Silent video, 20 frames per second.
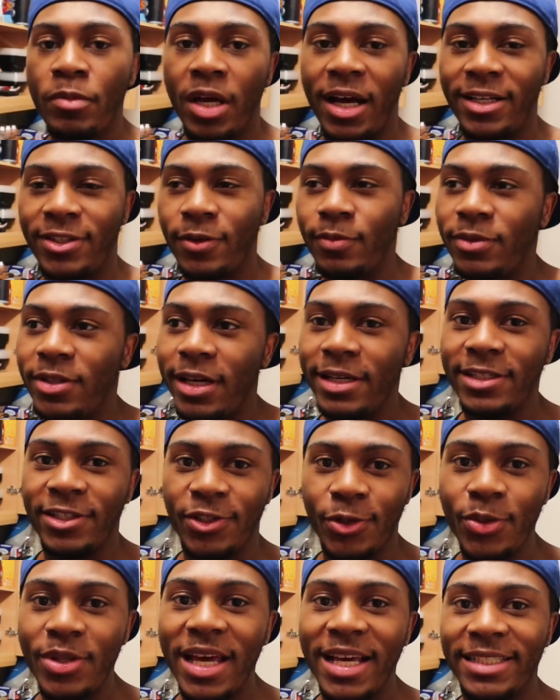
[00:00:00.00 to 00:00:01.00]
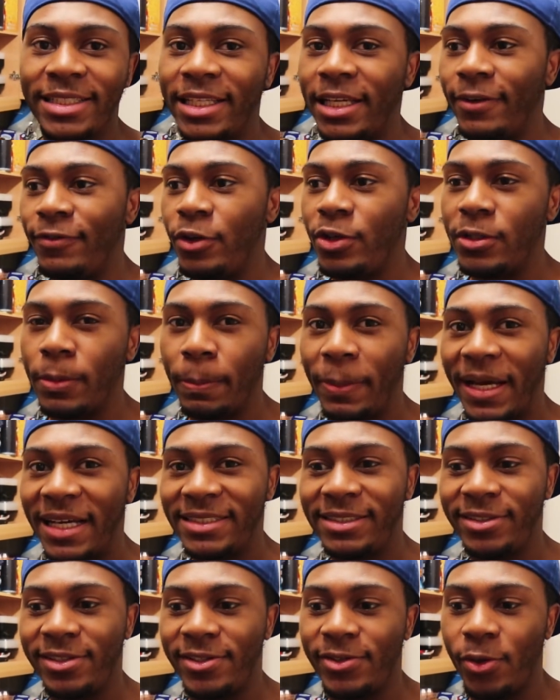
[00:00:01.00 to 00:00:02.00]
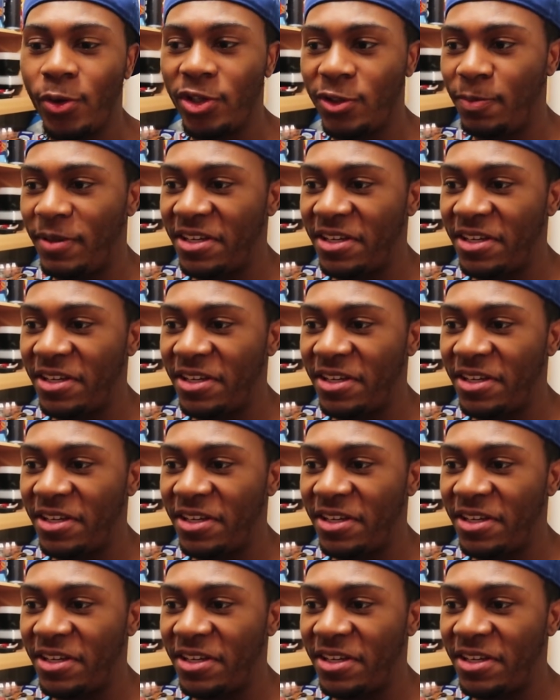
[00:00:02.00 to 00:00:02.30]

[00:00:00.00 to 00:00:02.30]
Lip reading: I sometimes do that instead of using pasta sauce,